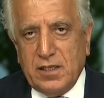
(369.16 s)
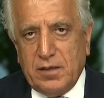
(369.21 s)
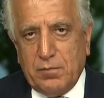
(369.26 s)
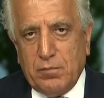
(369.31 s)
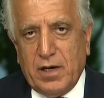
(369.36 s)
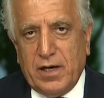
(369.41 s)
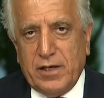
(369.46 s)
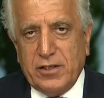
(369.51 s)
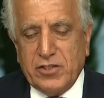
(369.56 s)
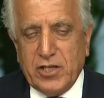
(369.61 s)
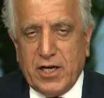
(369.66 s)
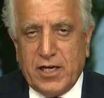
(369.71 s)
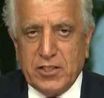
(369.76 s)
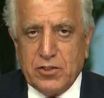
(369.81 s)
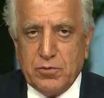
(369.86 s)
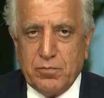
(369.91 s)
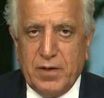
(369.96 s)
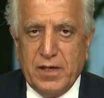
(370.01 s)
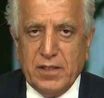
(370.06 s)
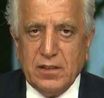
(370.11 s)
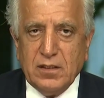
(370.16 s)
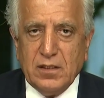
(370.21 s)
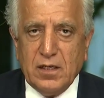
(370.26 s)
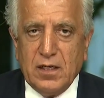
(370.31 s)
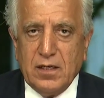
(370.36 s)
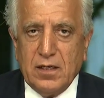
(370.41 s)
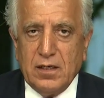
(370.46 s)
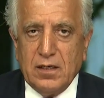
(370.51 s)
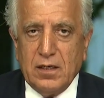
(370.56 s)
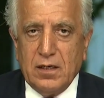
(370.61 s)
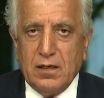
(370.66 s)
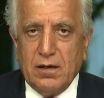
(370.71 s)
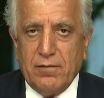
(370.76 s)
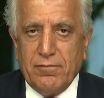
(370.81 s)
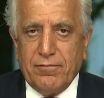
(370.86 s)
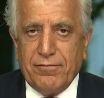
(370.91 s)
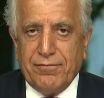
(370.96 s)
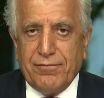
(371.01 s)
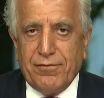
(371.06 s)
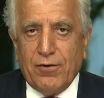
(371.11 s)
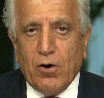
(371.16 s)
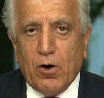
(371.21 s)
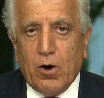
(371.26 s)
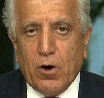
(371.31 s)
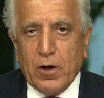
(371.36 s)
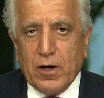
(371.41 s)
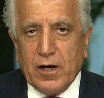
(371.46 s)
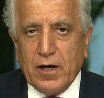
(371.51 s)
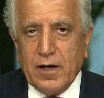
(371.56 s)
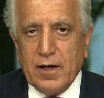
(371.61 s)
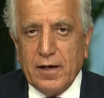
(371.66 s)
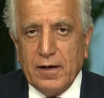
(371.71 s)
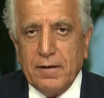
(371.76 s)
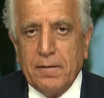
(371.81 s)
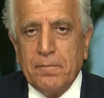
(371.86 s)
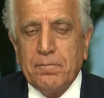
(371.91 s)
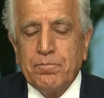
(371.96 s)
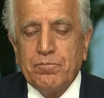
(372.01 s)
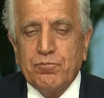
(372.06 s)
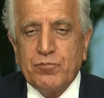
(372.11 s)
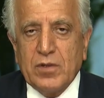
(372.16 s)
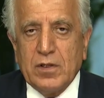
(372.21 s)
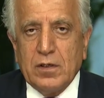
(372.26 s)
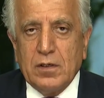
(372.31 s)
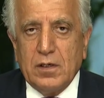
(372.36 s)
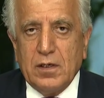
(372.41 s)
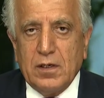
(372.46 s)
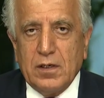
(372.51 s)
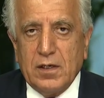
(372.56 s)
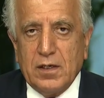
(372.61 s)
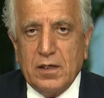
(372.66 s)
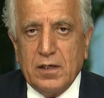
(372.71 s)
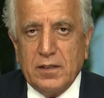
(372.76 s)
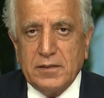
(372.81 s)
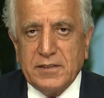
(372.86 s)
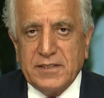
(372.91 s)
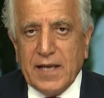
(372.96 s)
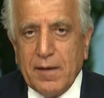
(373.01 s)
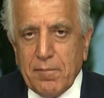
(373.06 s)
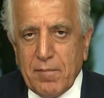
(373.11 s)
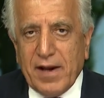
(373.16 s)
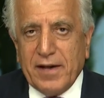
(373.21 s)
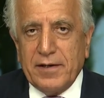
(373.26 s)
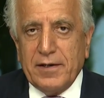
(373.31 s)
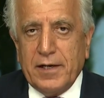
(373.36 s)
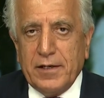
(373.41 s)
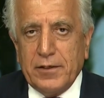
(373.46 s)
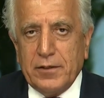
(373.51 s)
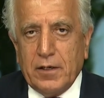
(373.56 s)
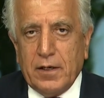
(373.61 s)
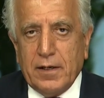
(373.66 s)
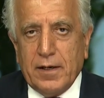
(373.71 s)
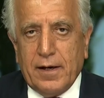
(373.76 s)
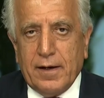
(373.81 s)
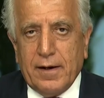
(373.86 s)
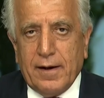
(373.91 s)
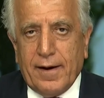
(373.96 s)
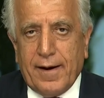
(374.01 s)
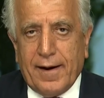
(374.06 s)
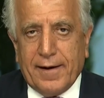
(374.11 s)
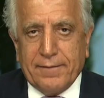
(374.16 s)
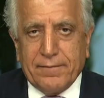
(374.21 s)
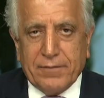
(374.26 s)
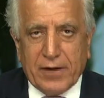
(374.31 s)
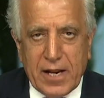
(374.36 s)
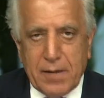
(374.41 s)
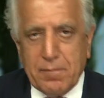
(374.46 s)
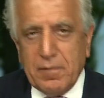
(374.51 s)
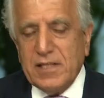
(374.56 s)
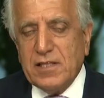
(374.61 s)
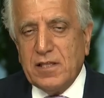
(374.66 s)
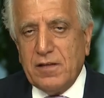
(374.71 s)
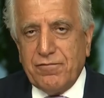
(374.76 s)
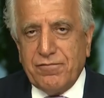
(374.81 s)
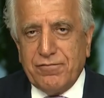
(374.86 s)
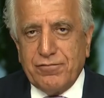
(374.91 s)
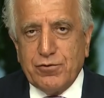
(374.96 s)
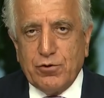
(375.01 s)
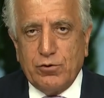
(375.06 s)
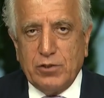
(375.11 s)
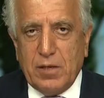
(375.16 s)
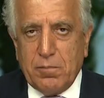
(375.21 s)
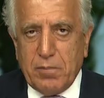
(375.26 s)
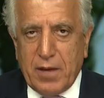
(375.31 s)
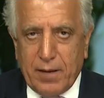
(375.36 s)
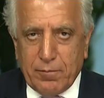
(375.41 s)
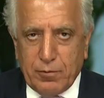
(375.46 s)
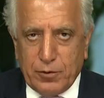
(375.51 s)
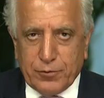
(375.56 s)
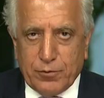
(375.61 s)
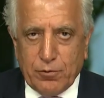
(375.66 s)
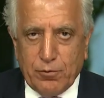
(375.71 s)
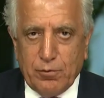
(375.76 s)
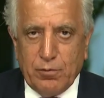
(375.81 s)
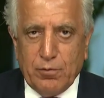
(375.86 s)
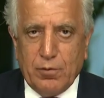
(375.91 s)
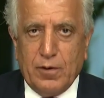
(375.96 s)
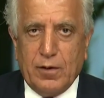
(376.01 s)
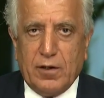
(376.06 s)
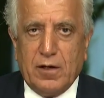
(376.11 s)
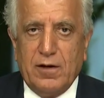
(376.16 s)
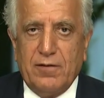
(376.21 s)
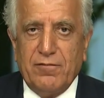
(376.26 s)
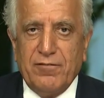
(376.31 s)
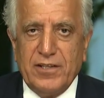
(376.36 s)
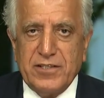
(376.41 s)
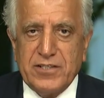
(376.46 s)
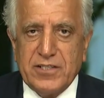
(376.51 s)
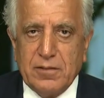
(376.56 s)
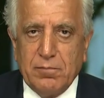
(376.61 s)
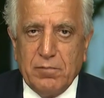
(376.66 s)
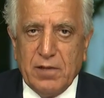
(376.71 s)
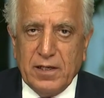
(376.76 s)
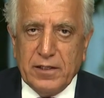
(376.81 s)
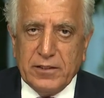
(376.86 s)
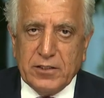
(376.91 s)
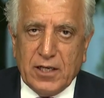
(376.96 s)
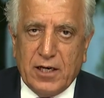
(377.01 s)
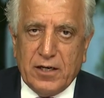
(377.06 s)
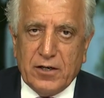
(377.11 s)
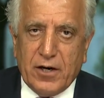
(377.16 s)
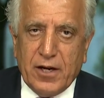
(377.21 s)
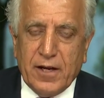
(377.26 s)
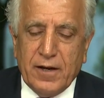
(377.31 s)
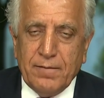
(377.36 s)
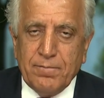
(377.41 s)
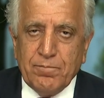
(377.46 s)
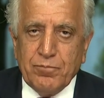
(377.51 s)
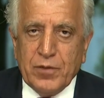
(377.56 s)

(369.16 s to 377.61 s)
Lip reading: in my judgment, for some agreement, if should he be able to convince the military,